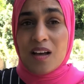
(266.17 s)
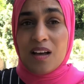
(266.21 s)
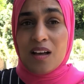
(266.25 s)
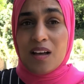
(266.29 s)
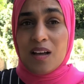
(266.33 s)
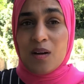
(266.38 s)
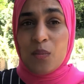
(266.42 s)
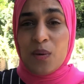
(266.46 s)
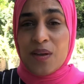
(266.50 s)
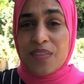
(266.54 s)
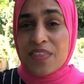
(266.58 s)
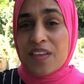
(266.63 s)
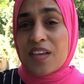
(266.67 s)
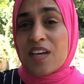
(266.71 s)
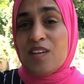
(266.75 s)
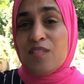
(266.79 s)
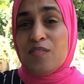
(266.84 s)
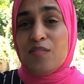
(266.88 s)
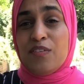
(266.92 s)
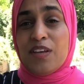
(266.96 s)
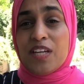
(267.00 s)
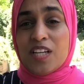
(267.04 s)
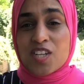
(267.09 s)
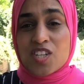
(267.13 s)
with
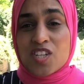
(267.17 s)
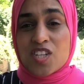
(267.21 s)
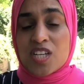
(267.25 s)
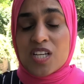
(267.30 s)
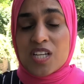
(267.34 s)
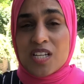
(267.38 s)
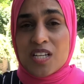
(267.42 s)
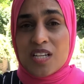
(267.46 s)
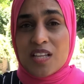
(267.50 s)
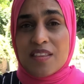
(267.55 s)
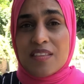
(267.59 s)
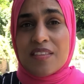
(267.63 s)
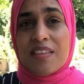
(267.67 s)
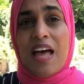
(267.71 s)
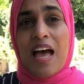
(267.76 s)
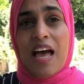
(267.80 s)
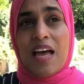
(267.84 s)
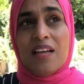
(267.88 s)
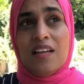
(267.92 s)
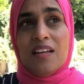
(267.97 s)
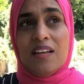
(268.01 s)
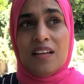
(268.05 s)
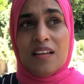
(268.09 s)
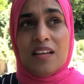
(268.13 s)
conviction
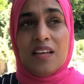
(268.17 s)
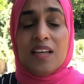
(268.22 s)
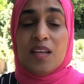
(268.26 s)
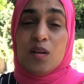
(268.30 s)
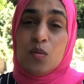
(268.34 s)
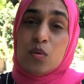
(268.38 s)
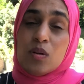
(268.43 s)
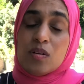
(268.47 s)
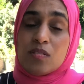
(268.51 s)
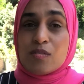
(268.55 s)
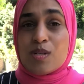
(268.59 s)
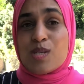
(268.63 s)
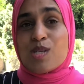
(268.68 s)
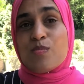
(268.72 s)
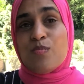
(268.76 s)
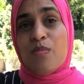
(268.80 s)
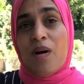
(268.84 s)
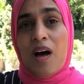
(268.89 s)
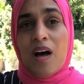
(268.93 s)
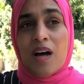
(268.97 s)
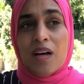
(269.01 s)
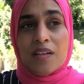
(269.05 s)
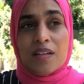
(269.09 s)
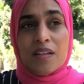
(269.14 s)
that He will
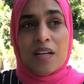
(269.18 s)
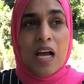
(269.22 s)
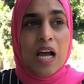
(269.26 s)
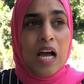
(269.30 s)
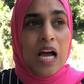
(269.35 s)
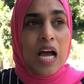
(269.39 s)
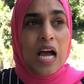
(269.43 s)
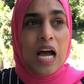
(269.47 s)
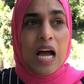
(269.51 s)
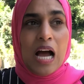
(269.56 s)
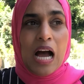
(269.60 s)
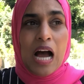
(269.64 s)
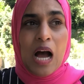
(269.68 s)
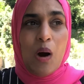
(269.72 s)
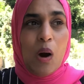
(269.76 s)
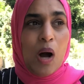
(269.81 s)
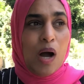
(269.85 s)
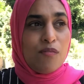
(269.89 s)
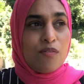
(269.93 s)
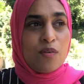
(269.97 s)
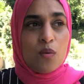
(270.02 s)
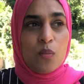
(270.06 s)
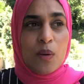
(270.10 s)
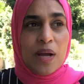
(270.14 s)
respond.
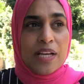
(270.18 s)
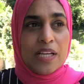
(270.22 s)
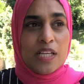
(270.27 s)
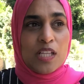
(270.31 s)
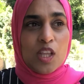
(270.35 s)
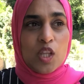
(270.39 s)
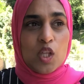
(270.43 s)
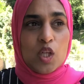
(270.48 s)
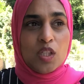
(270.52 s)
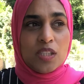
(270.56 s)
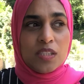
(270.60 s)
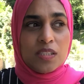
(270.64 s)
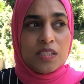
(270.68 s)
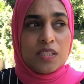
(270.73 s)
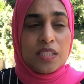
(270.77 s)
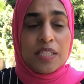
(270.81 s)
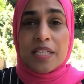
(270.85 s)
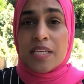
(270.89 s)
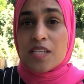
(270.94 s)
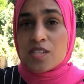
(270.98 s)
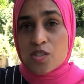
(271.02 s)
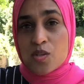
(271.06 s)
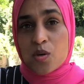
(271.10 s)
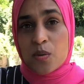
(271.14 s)
However way it looks,
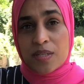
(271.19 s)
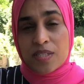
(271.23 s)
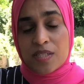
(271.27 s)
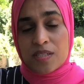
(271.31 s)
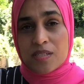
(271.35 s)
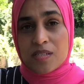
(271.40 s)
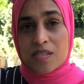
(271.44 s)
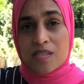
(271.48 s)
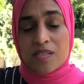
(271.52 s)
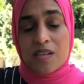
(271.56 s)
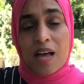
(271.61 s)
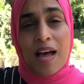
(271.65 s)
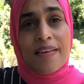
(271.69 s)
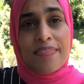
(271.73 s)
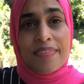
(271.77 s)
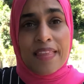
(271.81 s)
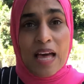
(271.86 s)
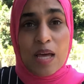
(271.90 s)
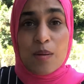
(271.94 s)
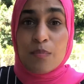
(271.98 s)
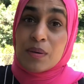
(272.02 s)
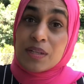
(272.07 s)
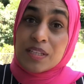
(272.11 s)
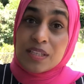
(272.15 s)
He's going to decide
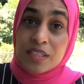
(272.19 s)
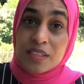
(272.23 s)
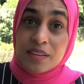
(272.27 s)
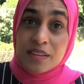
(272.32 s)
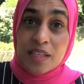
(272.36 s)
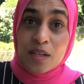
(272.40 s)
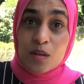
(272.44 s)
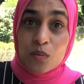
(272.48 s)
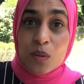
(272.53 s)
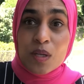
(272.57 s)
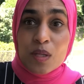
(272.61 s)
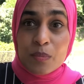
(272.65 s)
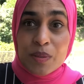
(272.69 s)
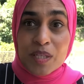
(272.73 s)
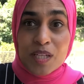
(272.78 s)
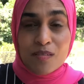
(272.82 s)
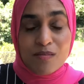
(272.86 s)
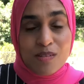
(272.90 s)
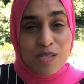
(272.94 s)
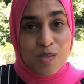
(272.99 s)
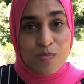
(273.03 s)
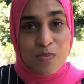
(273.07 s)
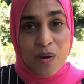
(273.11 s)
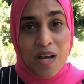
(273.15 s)
that, but there will be a
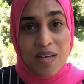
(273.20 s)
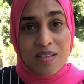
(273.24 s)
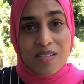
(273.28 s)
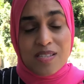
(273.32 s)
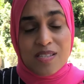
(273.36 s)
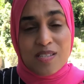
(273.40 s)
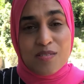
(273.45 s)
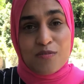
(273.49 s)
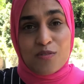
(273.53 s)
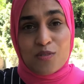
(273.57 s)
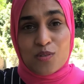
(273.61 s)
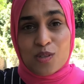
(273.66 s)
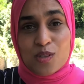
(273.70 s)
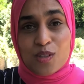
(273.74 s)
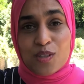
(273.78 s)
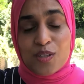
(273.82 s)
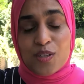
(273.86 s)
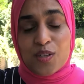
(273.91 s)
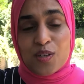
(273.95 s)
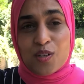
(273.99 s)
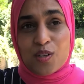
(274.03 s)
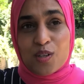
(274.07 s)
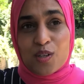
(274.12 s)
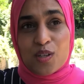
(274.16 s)
response for
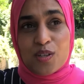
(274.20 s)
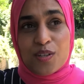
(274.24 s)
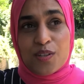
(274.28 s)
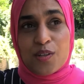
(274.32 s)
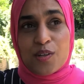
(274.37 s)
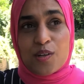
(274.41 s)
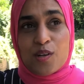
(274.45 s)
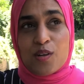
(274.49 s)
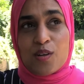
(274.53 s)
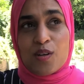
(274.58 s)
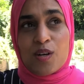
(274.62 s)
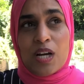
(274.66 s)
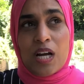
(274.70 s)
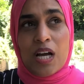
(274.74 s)
your